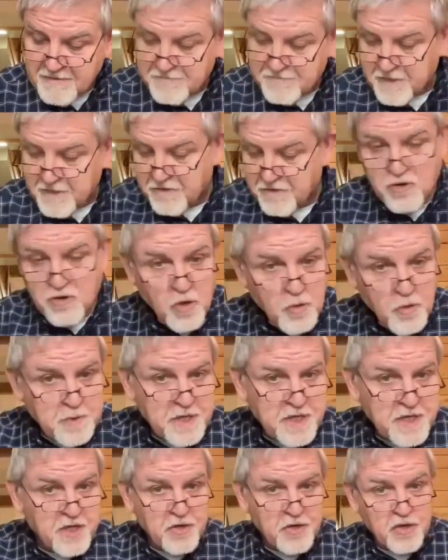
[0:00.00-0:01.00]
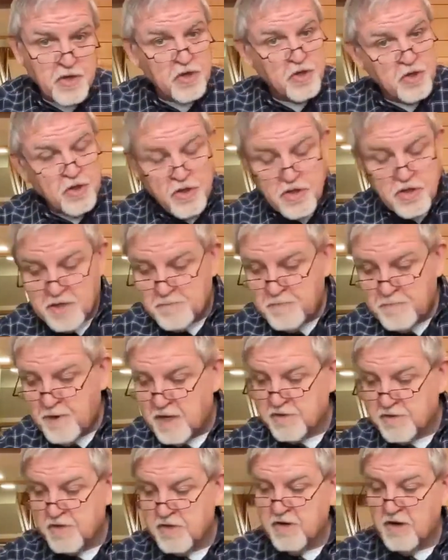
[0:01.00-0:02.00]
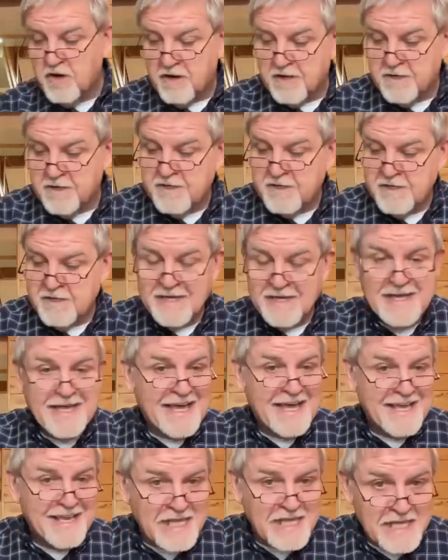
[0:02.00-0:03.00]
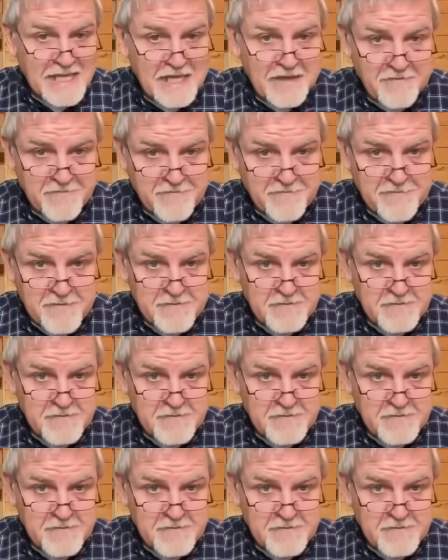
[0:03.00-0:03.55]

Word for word: that nobody could look upon God and live.